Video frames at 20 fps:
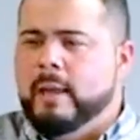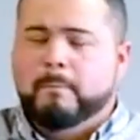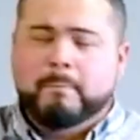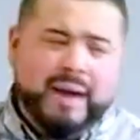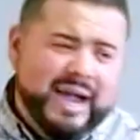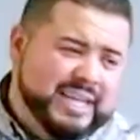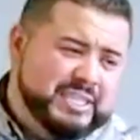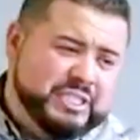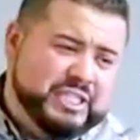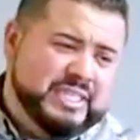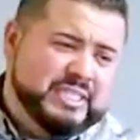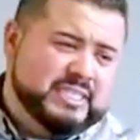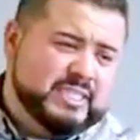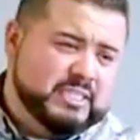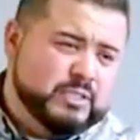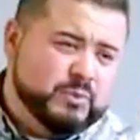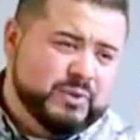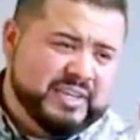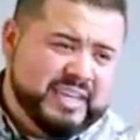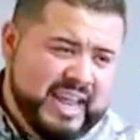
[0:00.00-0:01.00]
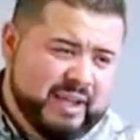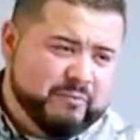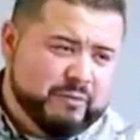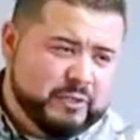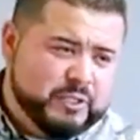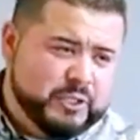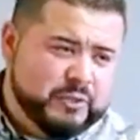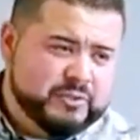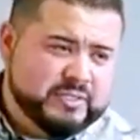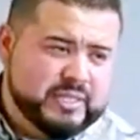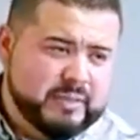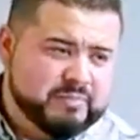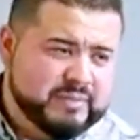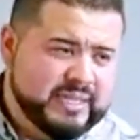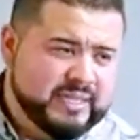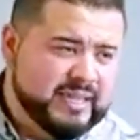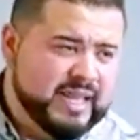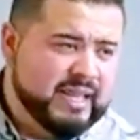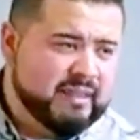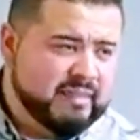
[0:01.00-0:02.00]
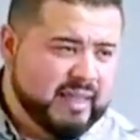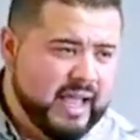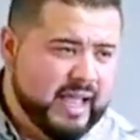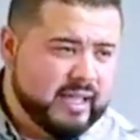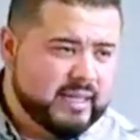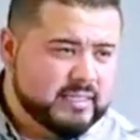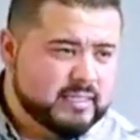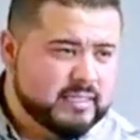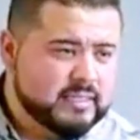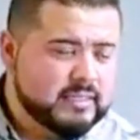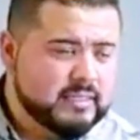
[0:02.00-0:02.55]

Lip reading: My Jesus would never do something like that.